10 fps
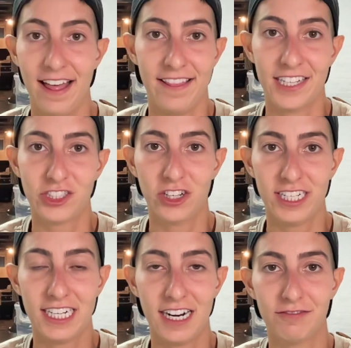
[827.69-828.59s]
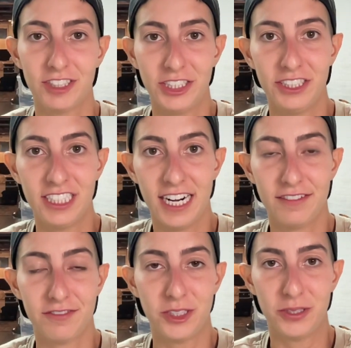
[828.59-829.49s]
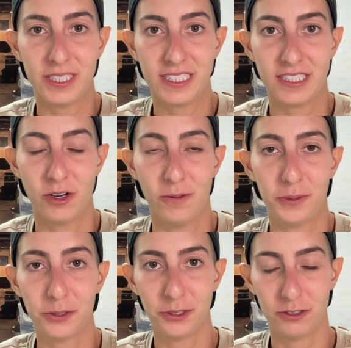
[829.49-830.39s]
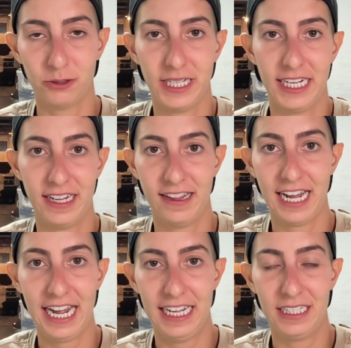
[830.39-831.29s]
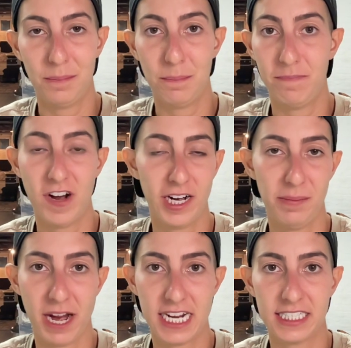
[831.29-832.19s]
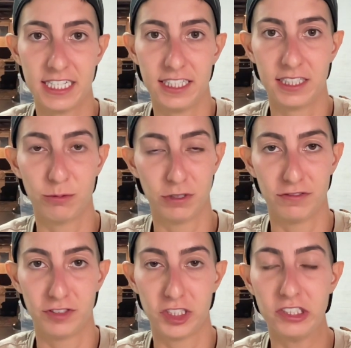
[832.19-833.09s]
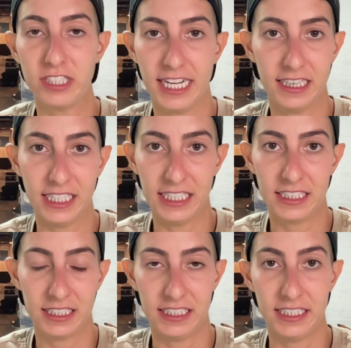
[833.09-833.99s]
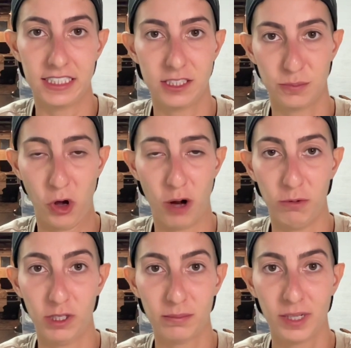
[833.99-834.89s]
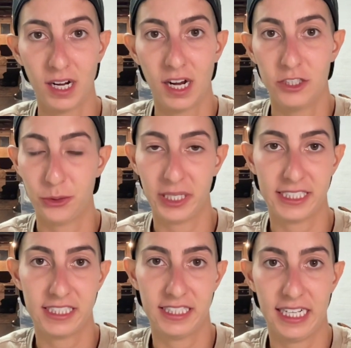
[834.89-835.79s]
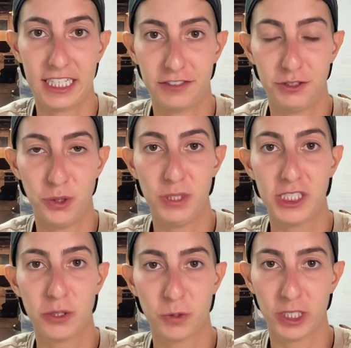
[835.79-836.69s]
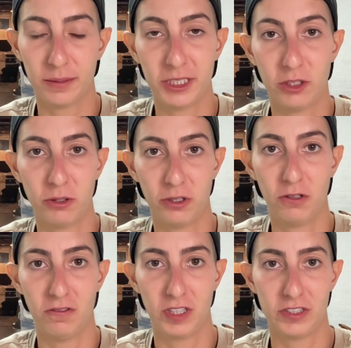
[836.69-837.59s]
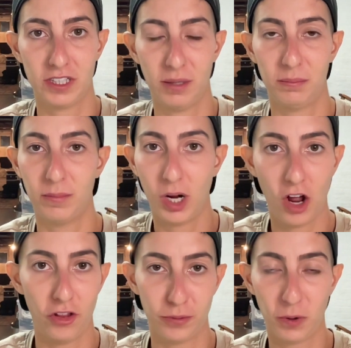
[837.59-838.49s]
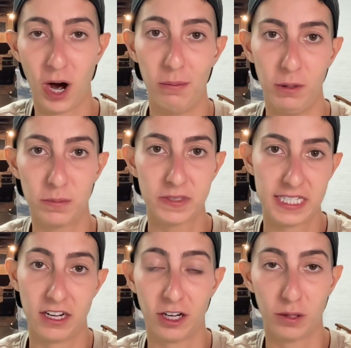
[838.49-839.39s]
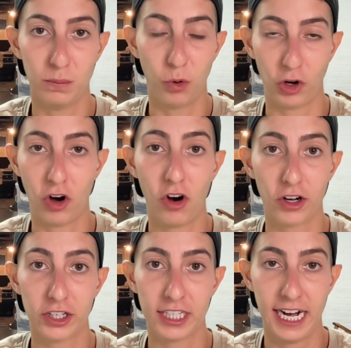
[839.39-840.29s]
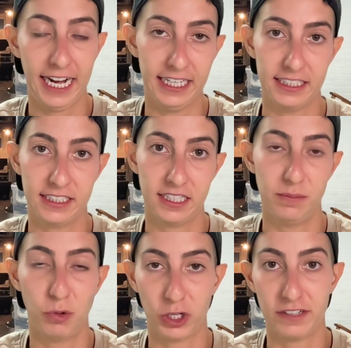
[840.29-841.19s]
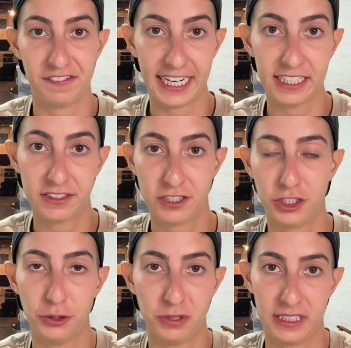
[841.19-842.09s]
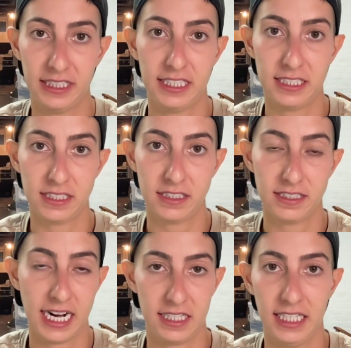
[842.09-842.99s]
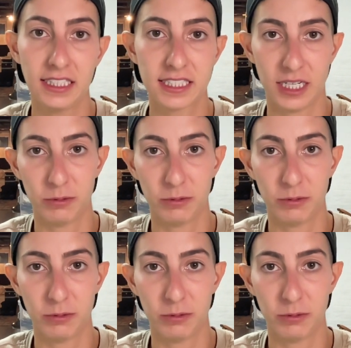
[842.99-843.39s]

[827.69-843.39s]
That's all I got for you today, folks. Hope you enjoyed that very basic reverse a linked list problem. Join us in the next few weeks. We're going to be going over some other problems that are more hard and more advanced using these techniques that